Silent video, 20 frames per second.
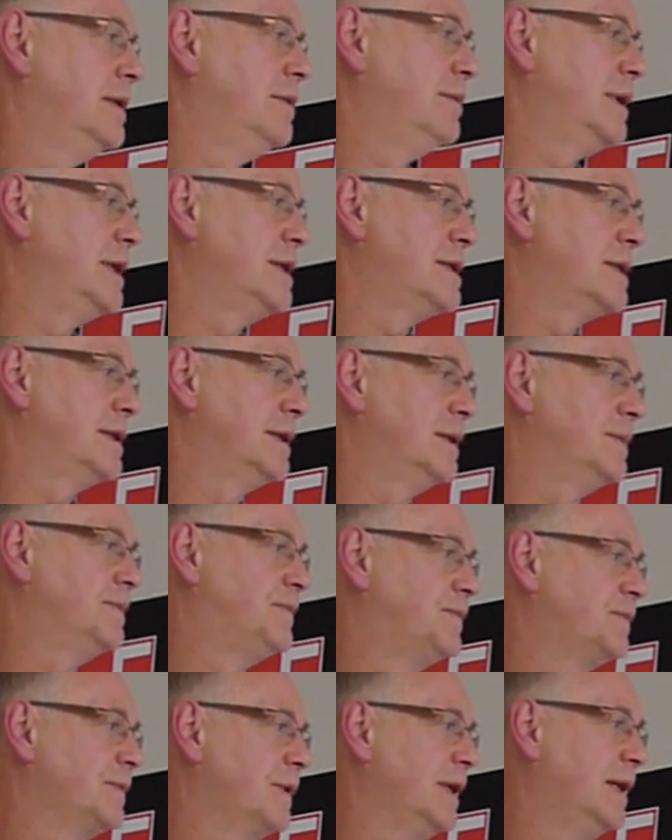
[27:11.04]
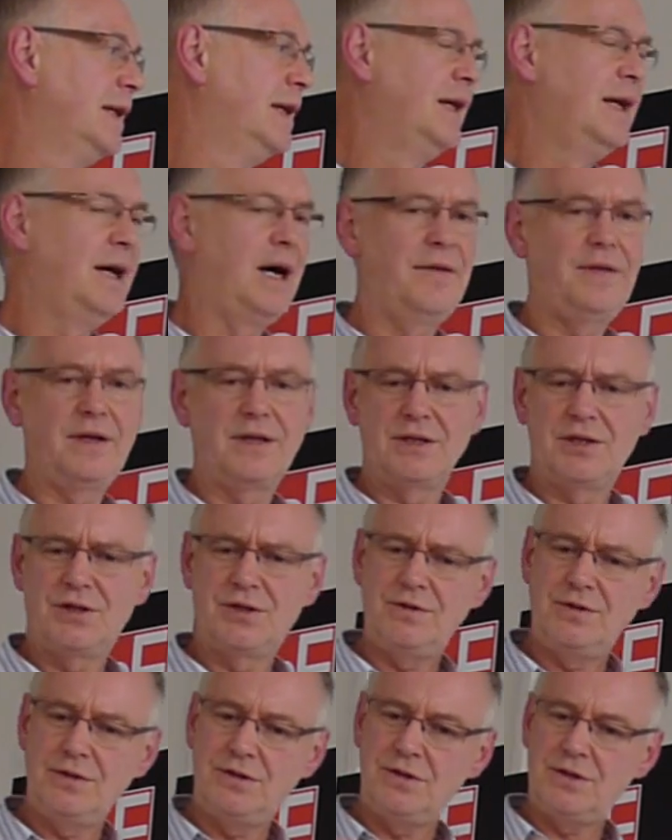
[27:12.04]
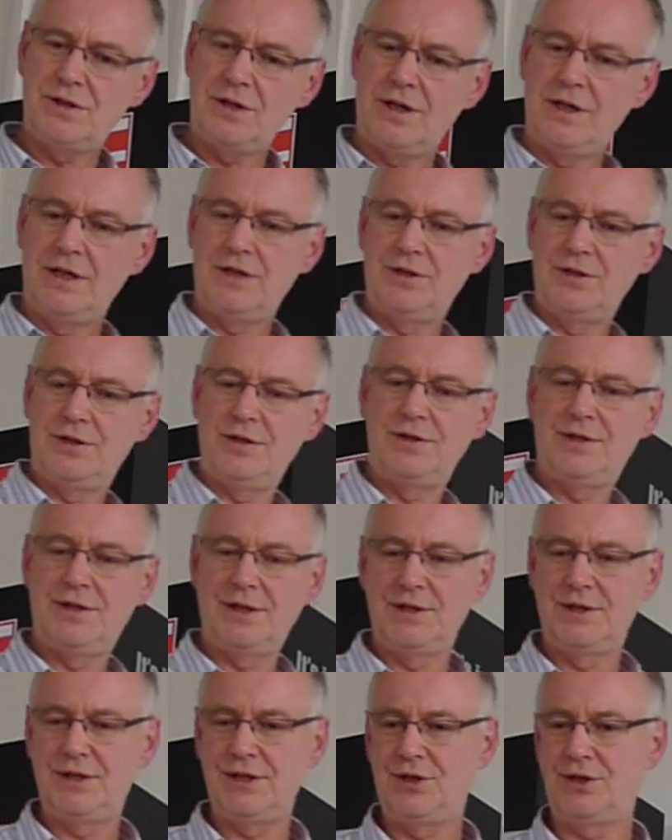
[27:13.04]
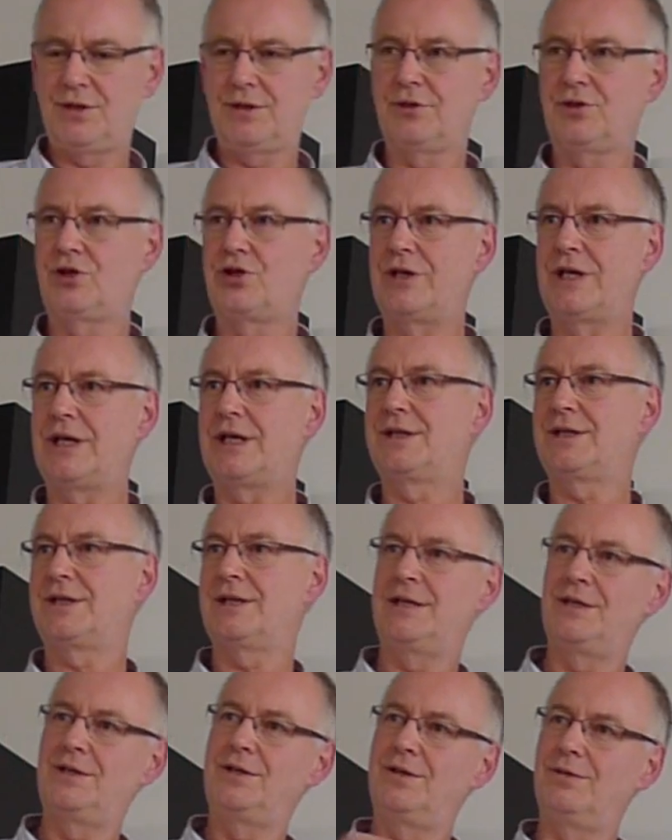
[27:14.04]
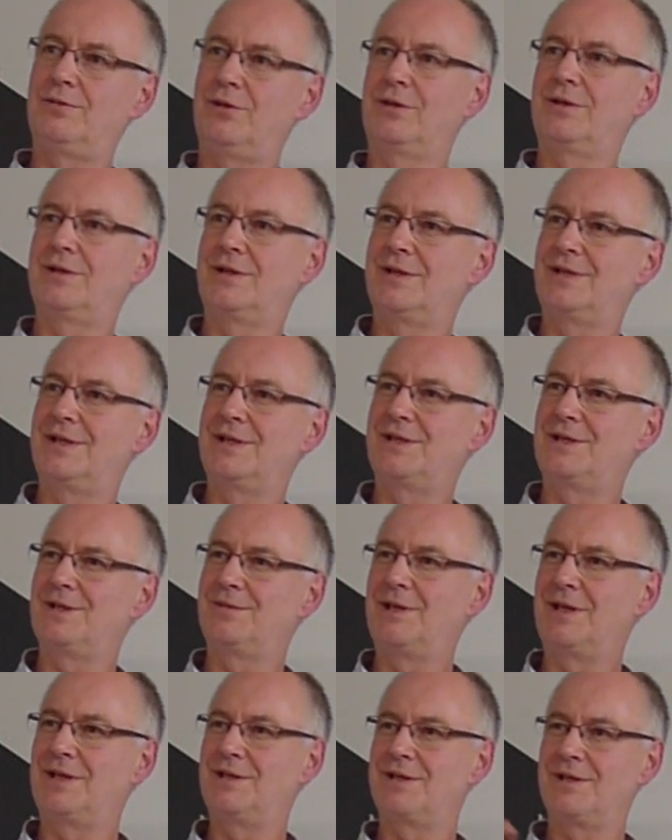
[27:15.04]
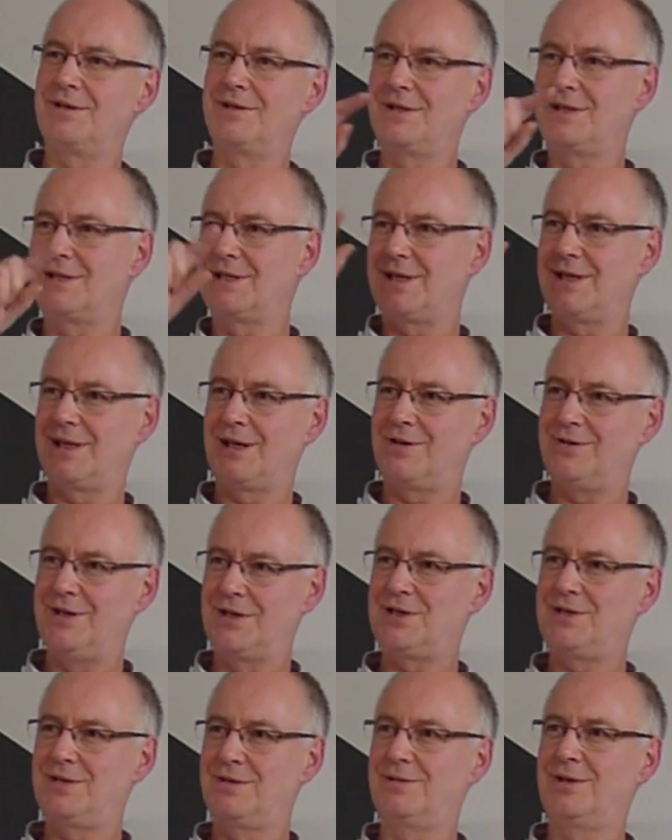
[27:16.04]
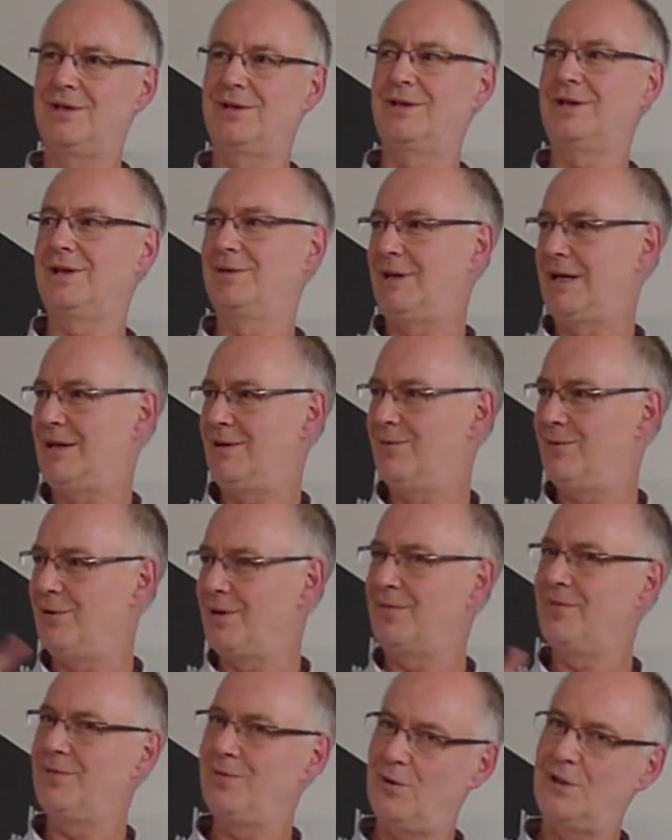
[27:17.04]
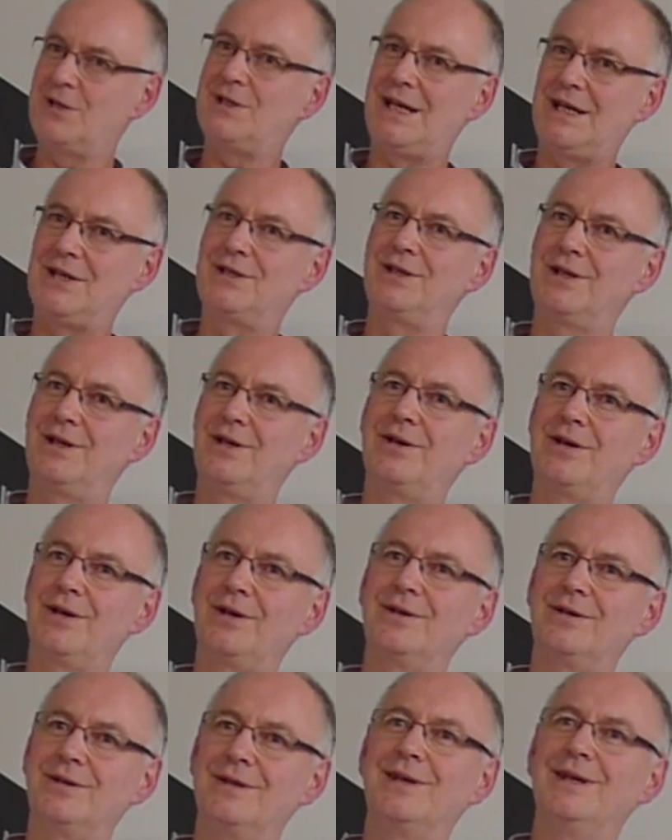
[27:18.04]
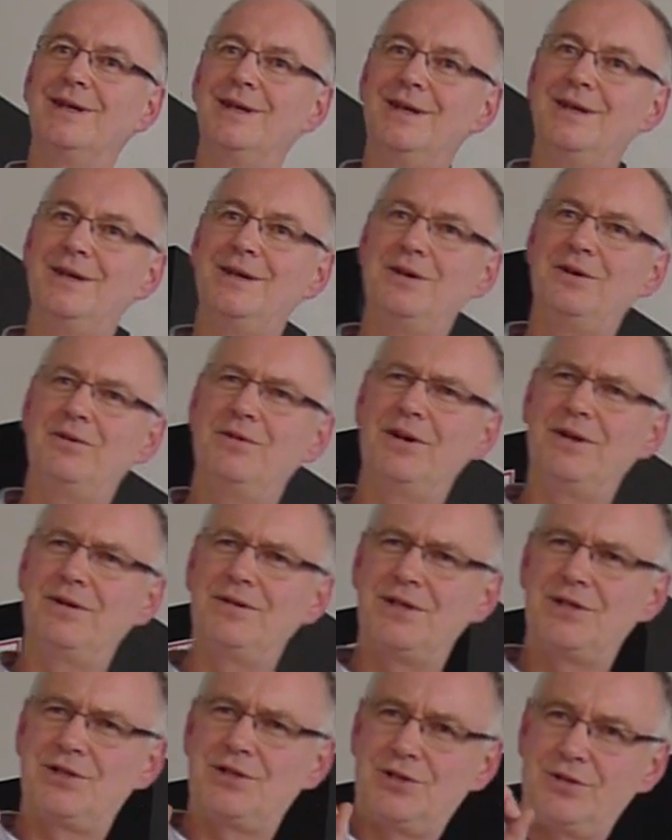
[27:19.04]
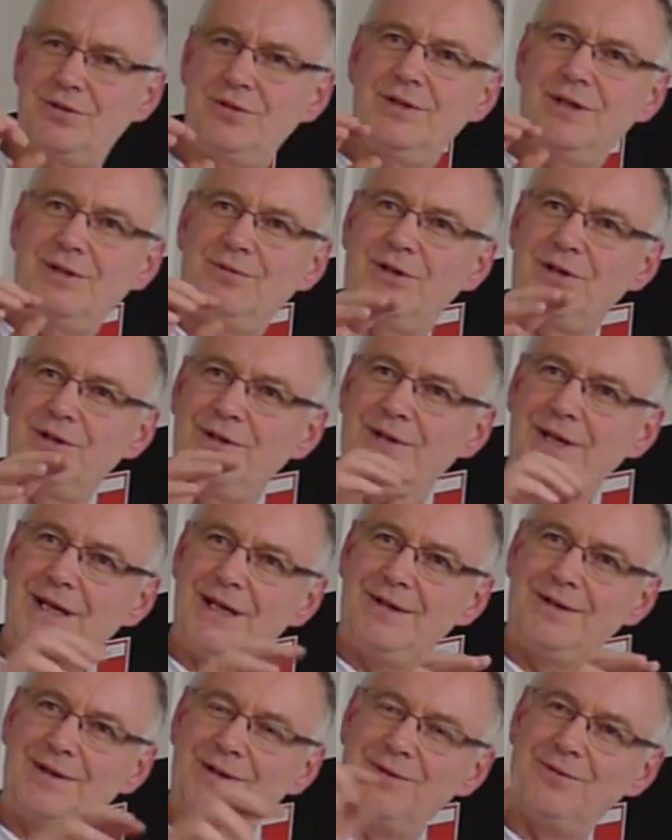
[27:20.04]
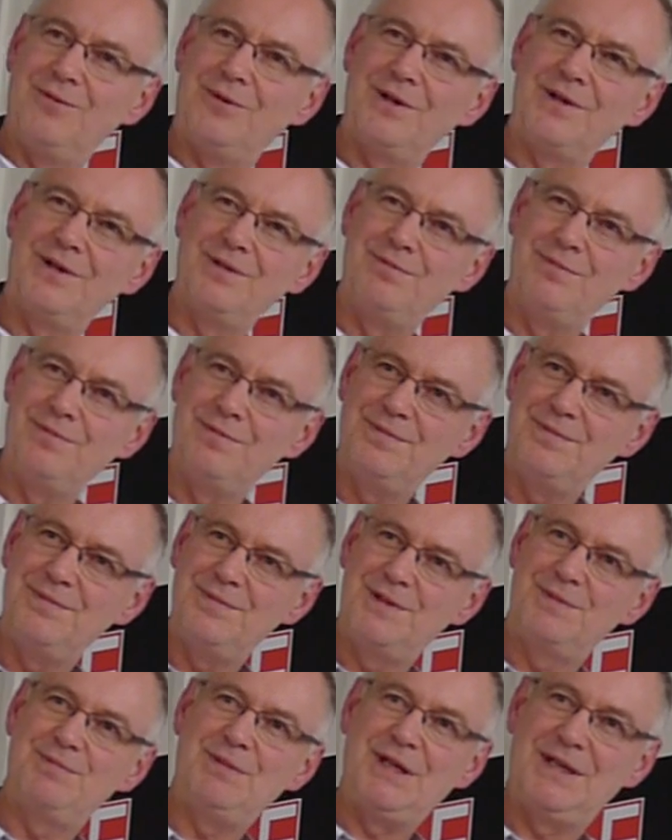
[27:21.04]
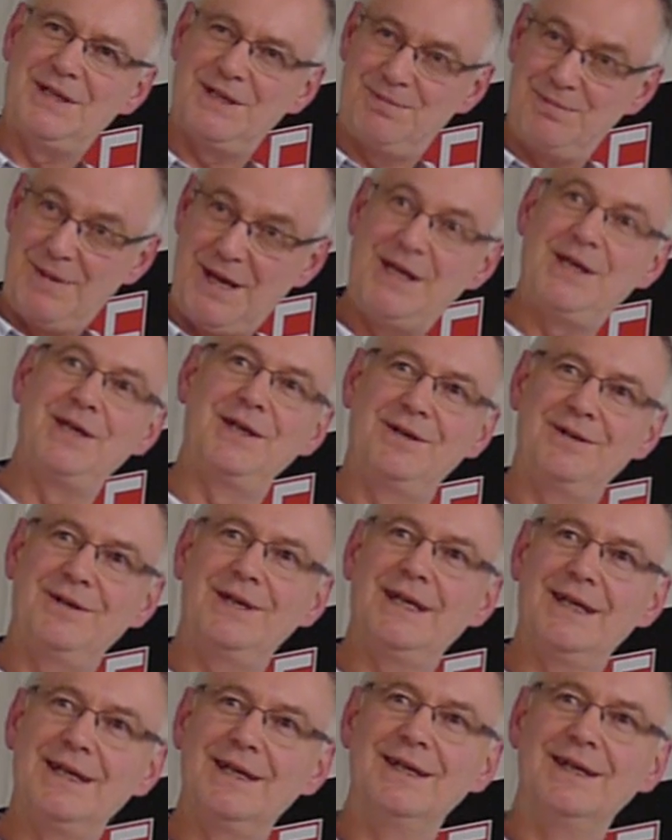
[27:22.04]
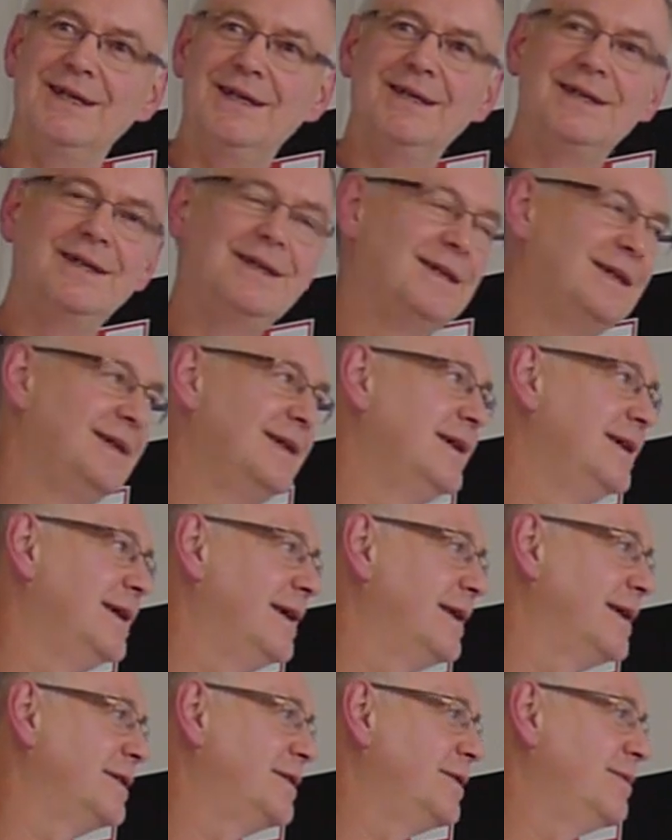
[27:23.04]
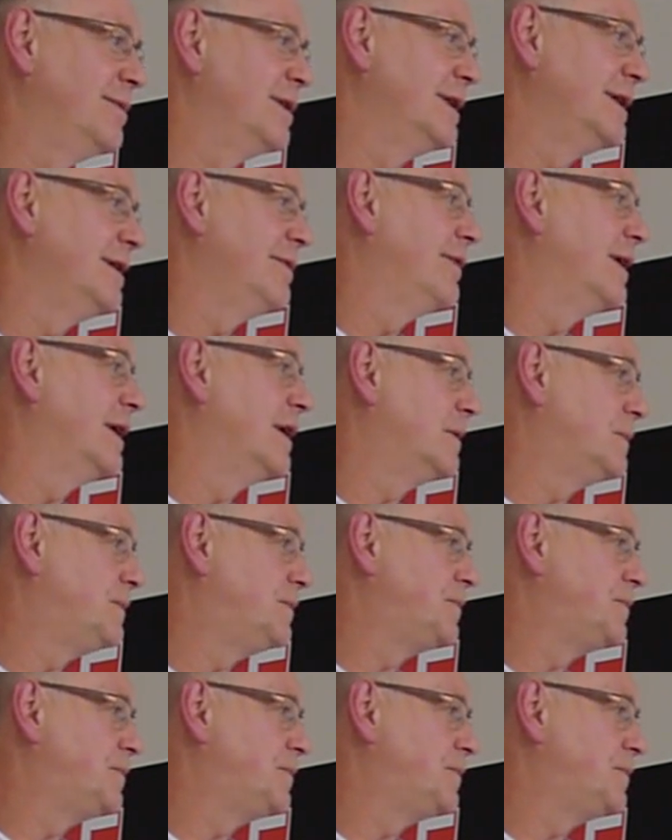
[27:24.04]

basically. I think as soon as you start introducing digital tricks into your monitor system, then there's always a slight question mark about what's actually going on, whether it's truly what you're hearing or what the speaker's making you hear. And I do believe that.